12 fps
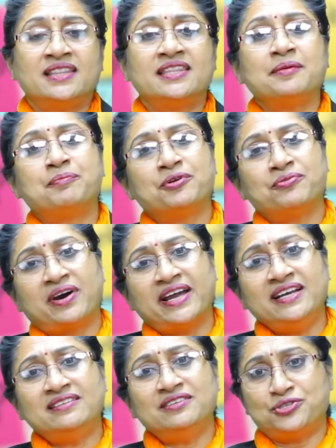They
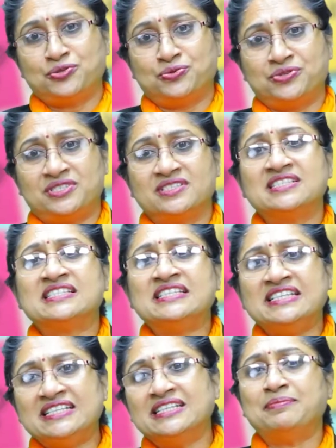provide the resources
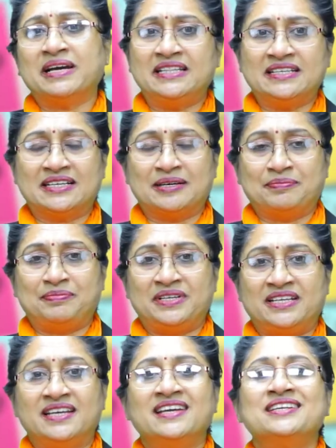needed by the company